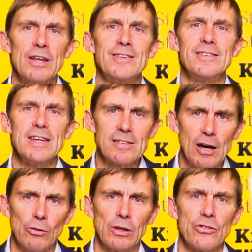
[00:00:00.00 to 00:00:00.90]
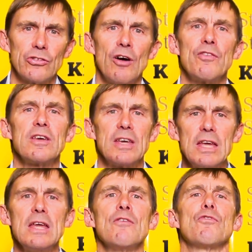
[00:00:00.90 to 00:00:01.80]
a detailed list of
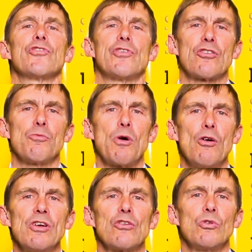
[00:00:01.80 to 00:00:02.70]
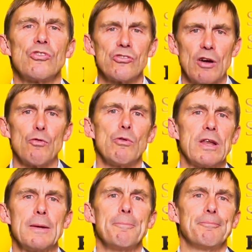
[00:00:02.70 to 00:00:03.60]
key infrastructure projects are
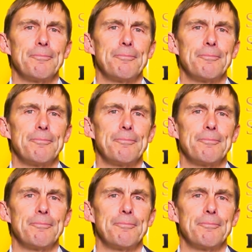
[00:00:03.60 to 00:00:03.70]
shovel-ready.